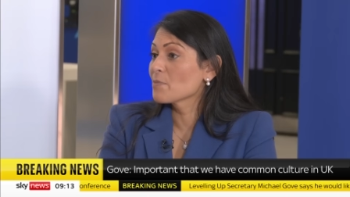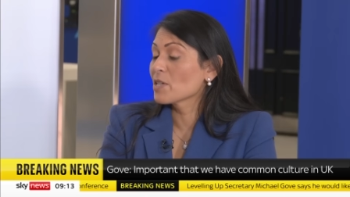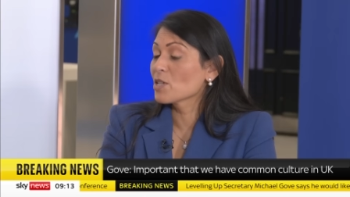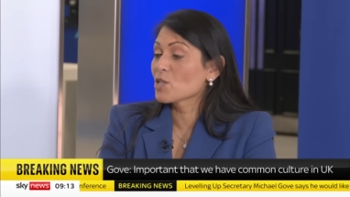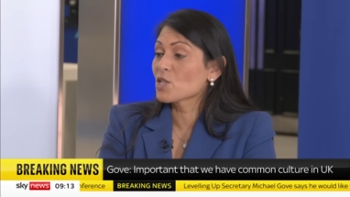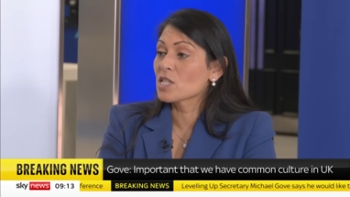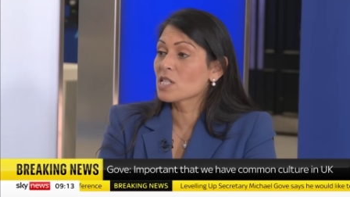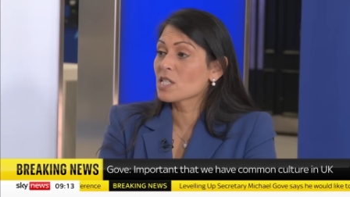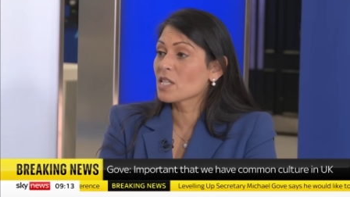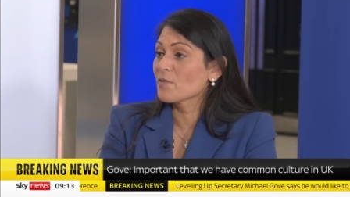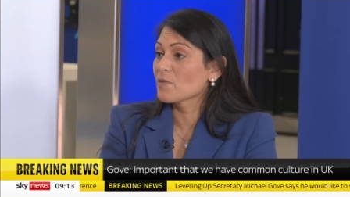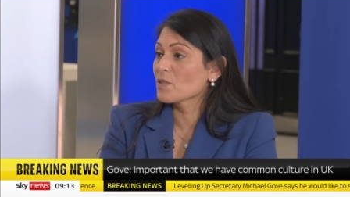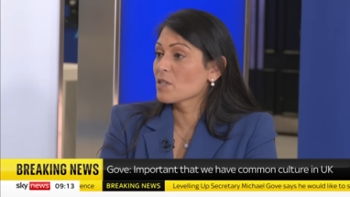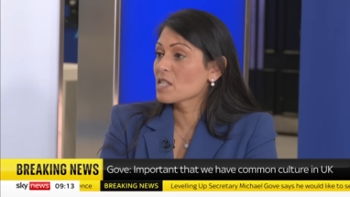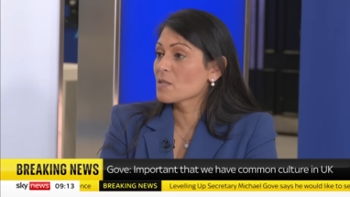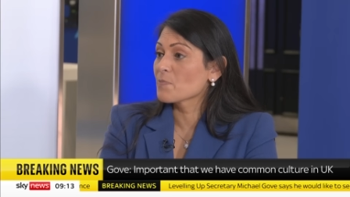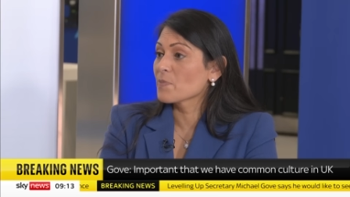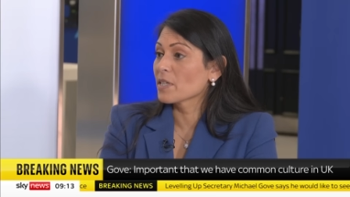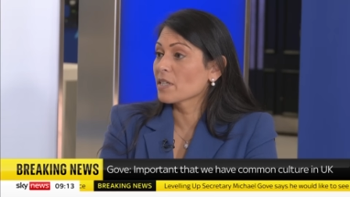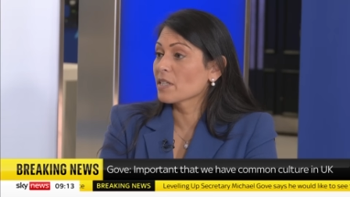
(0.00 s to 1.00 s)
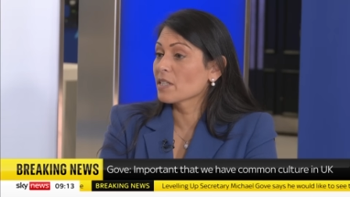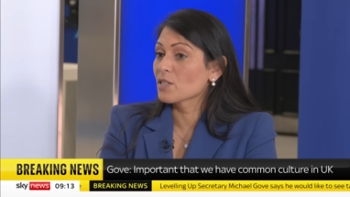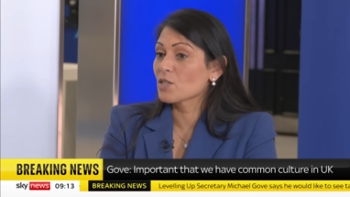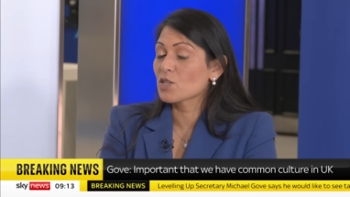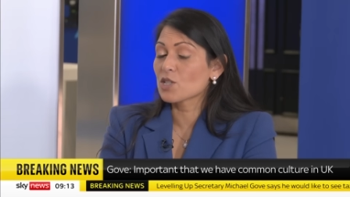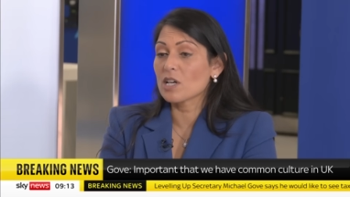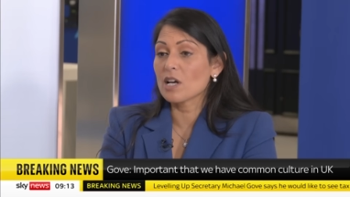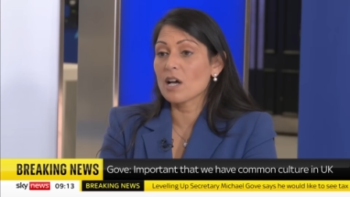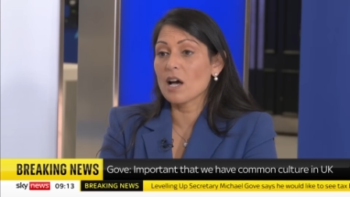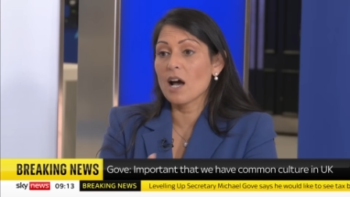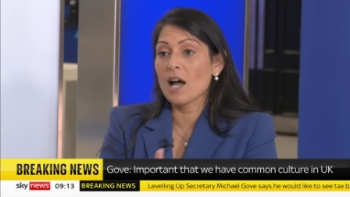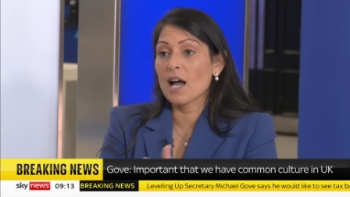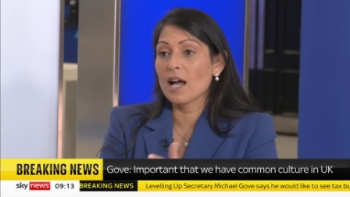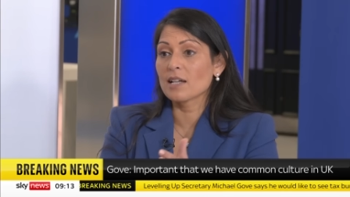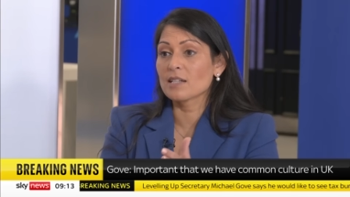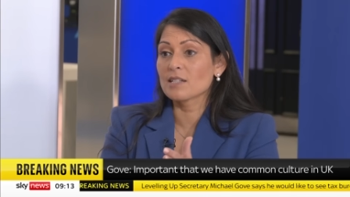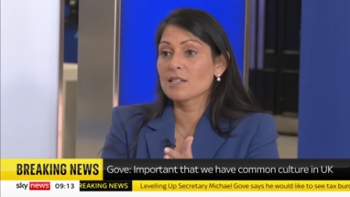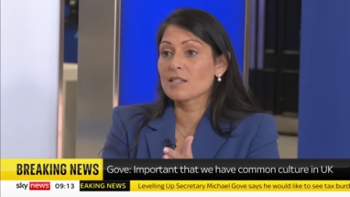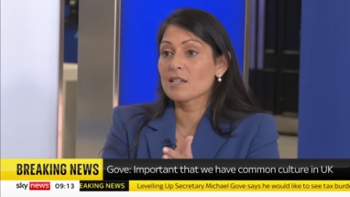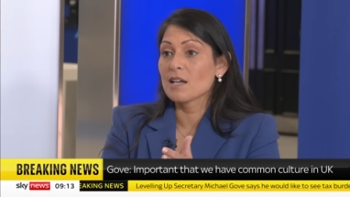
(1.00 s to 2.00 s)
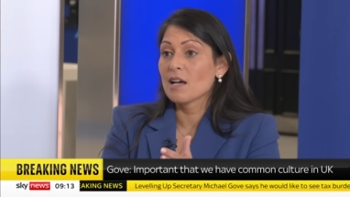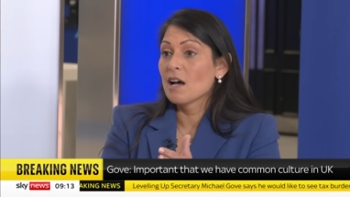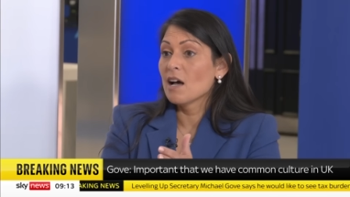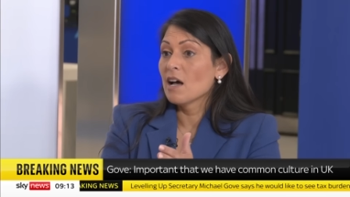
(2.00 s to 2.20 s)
I mean, she's given a speech and